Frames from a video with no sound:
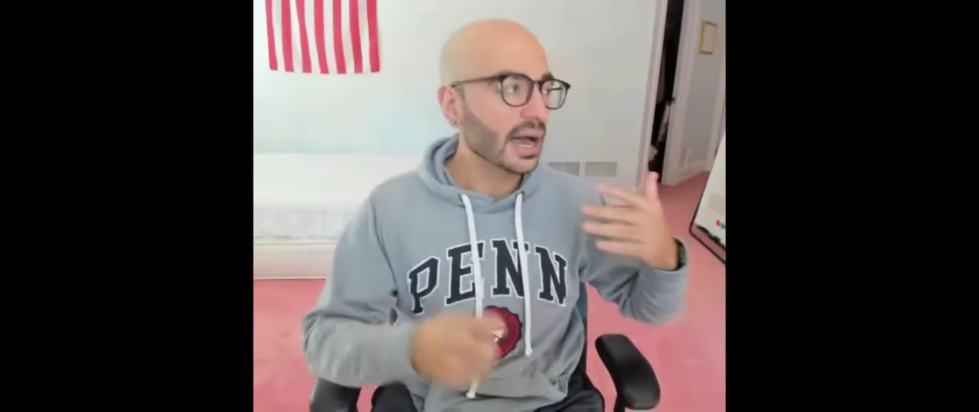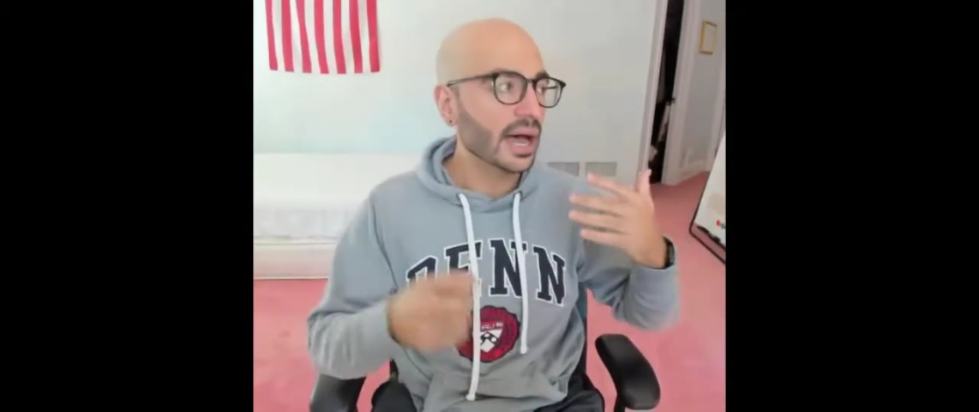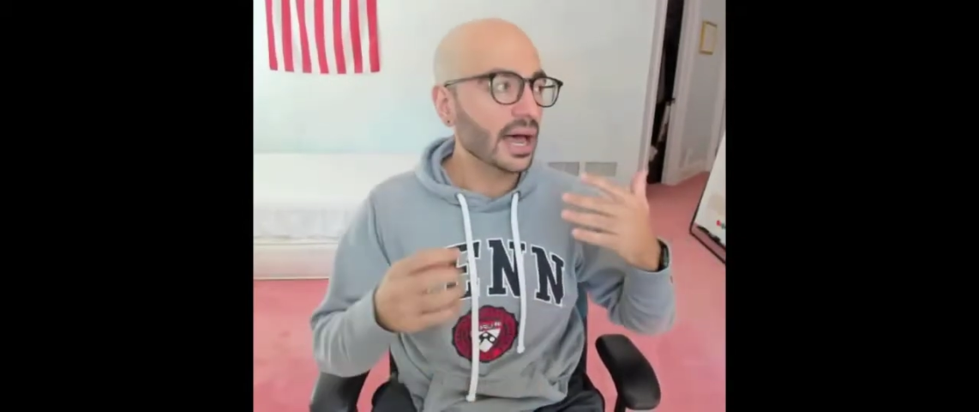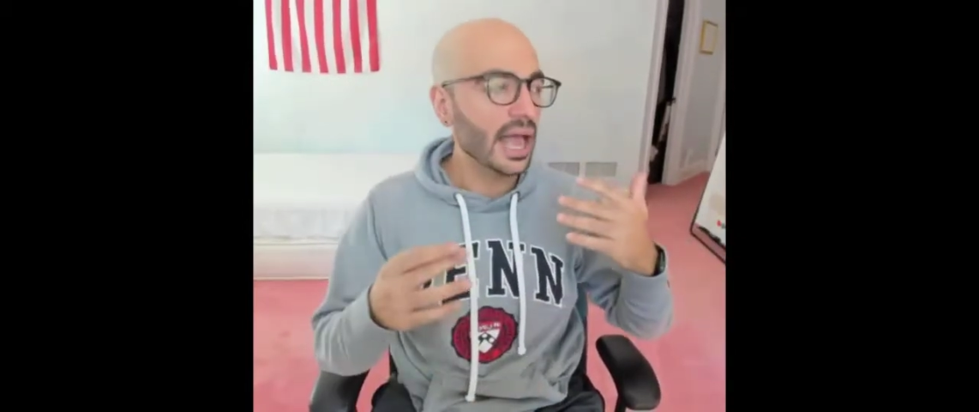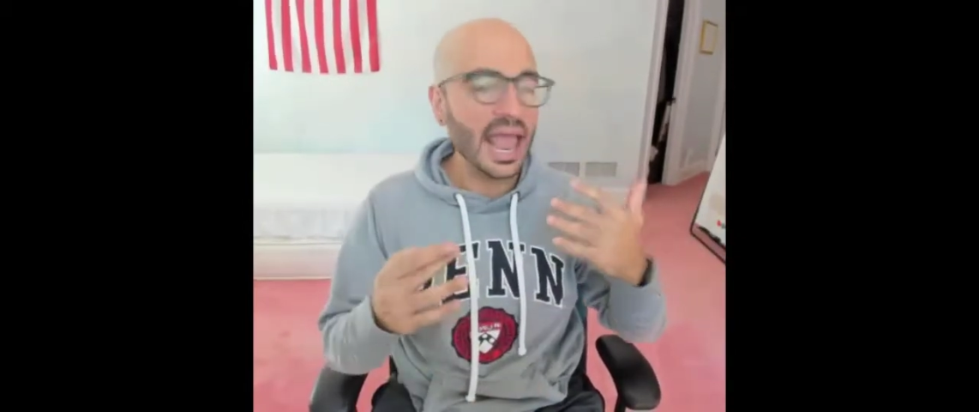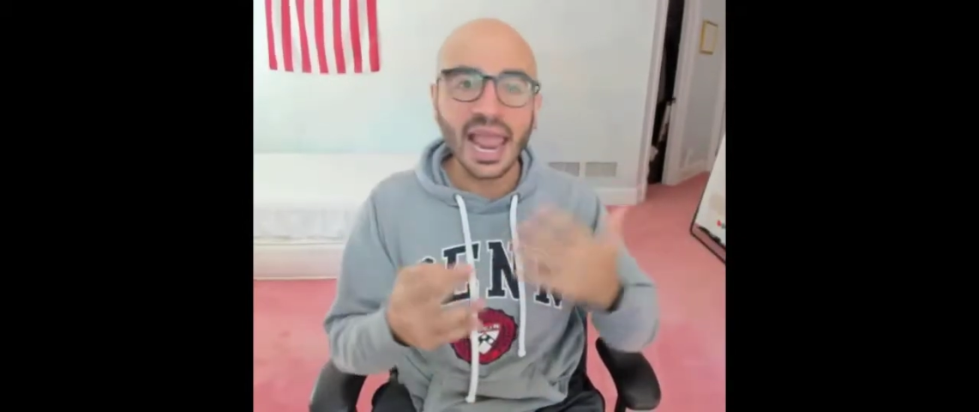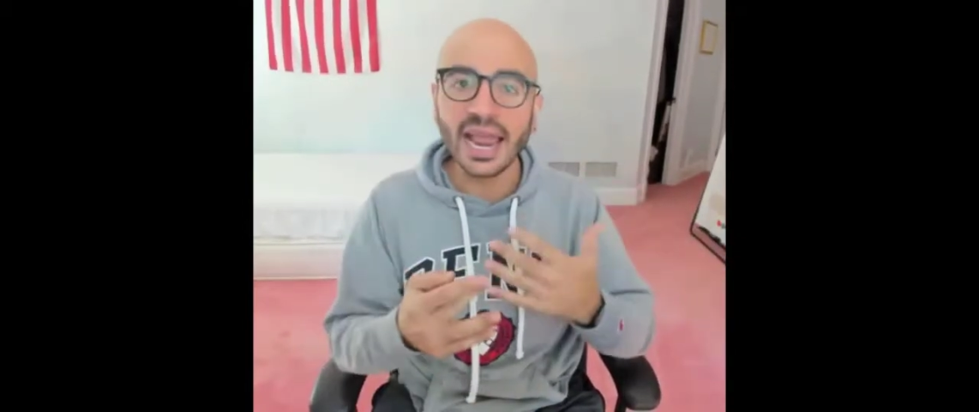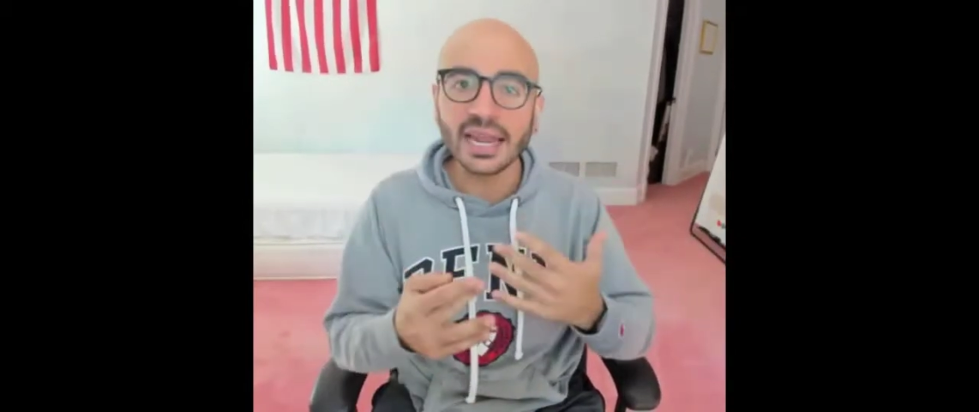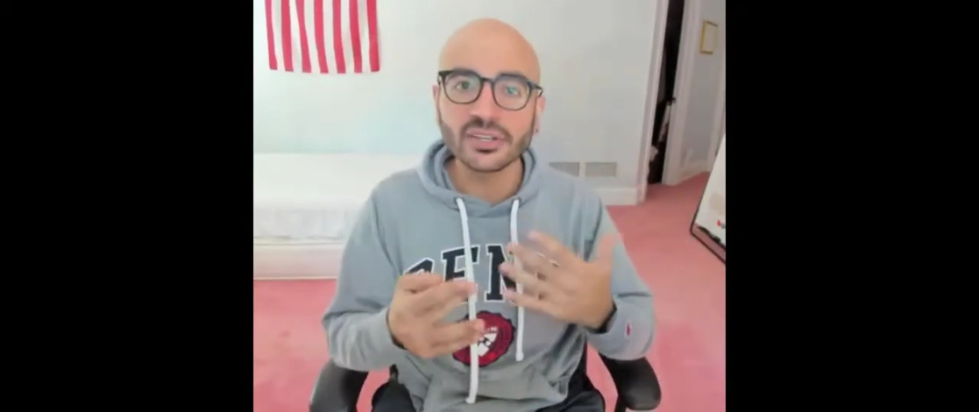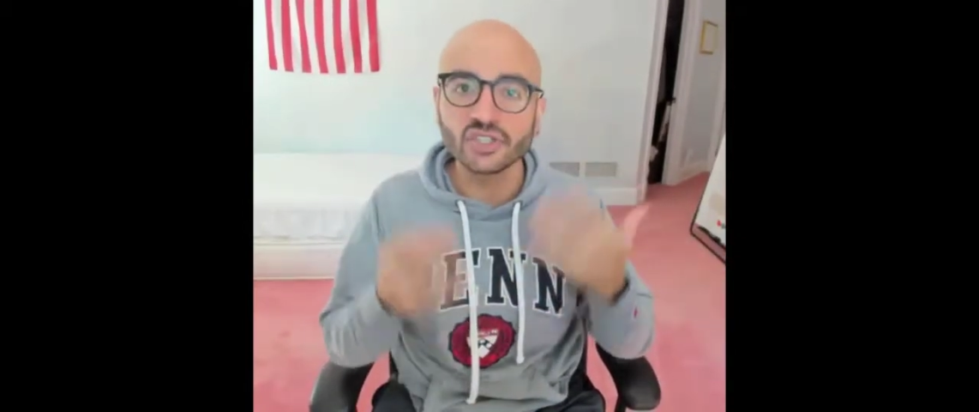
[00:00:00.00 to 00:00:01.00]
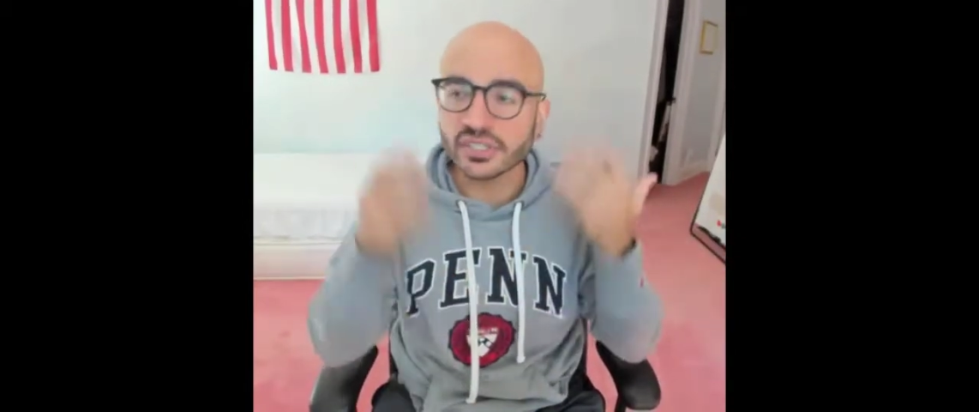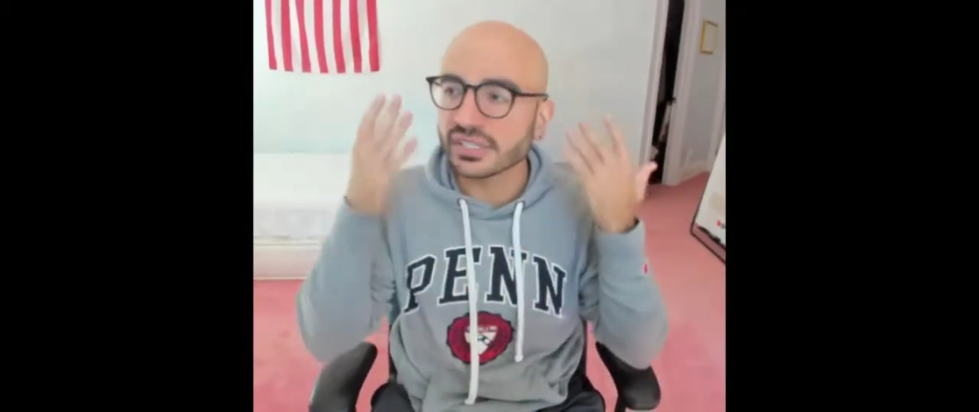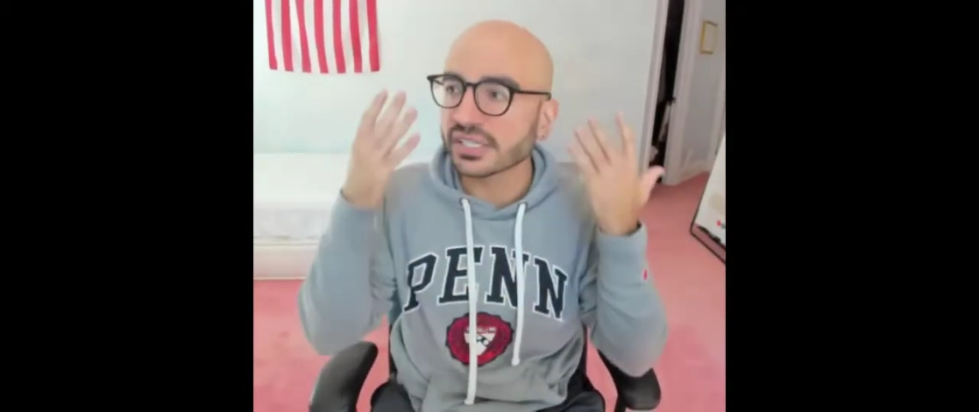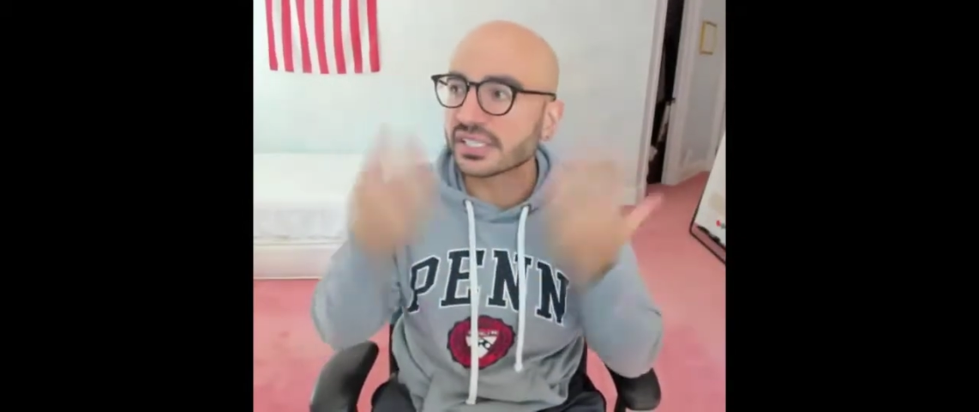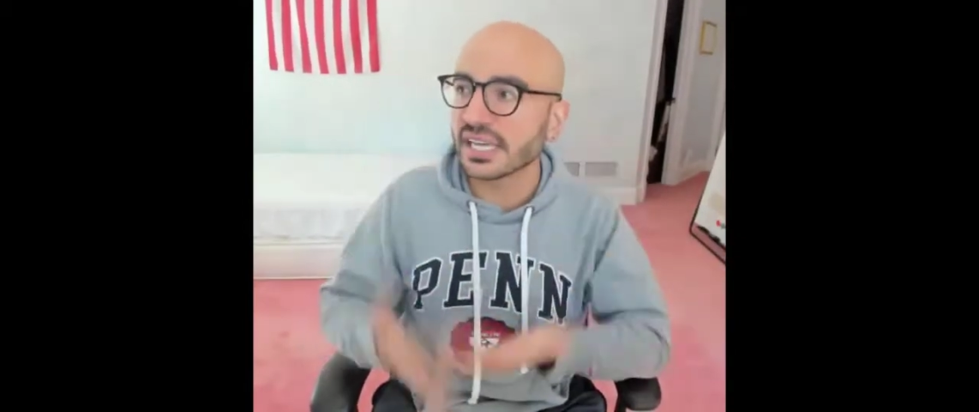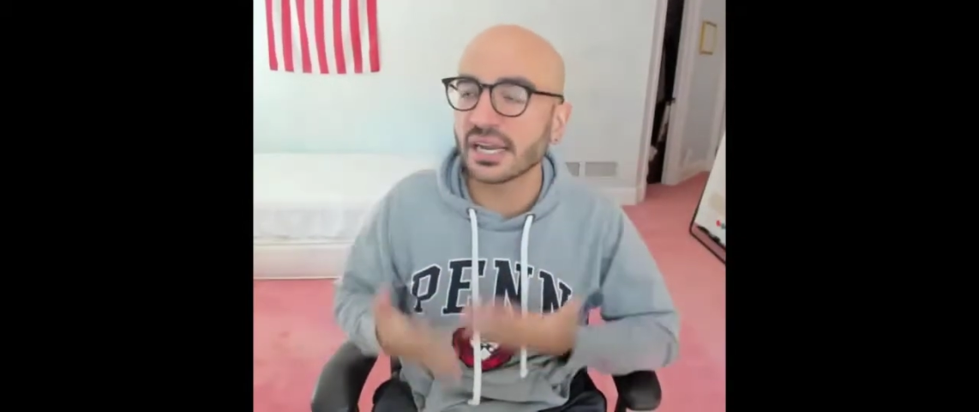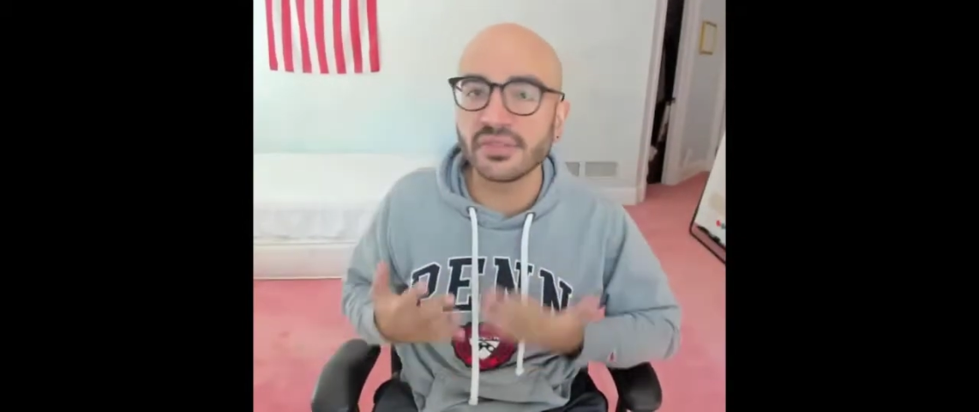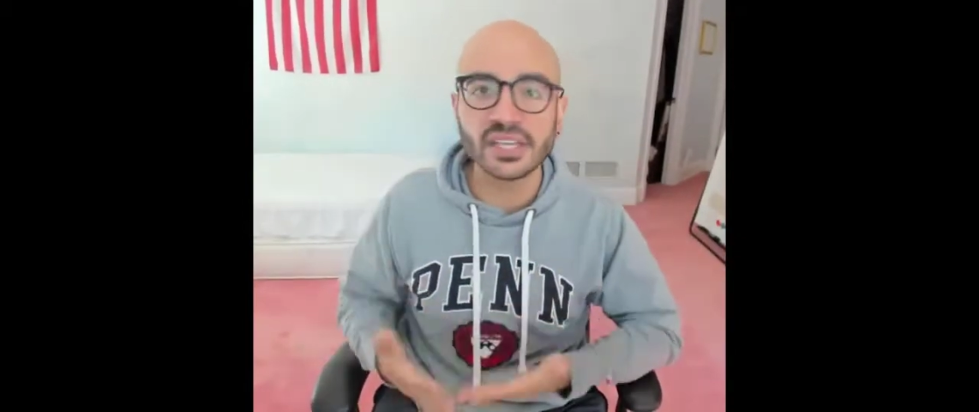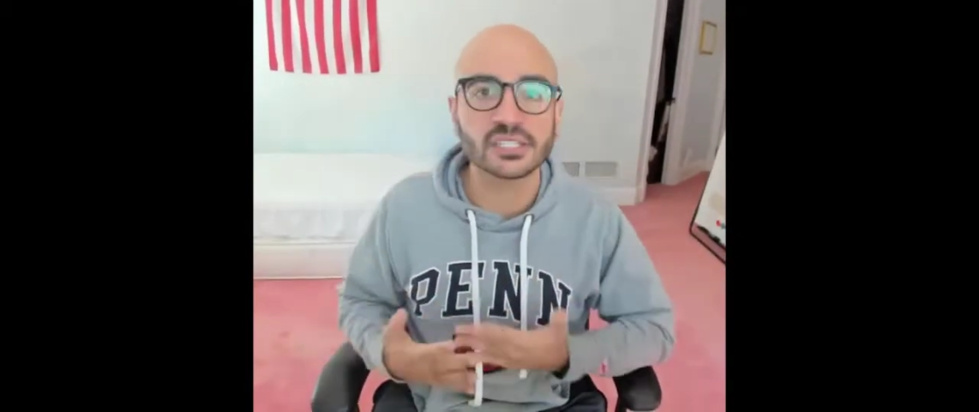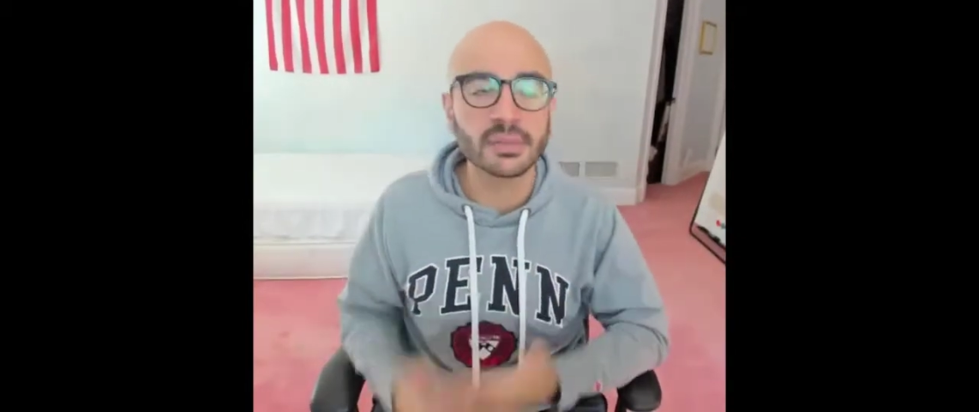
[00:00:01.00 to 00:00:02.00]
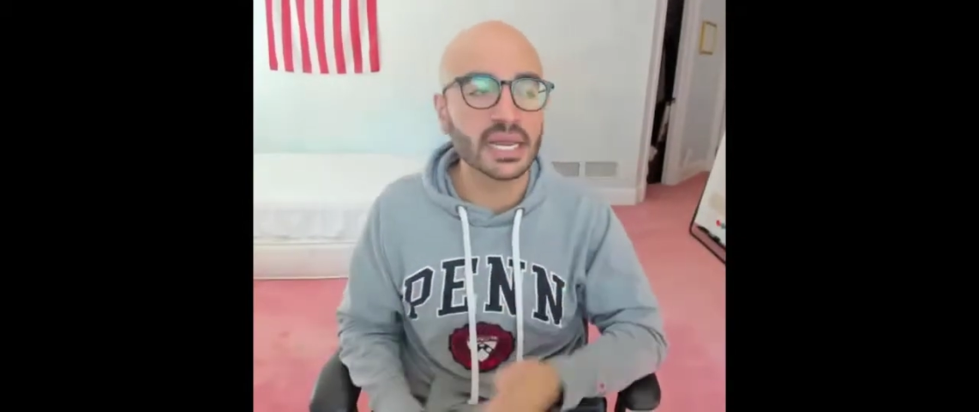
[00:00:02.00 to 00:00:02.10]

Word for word: Uh, and just to sit in these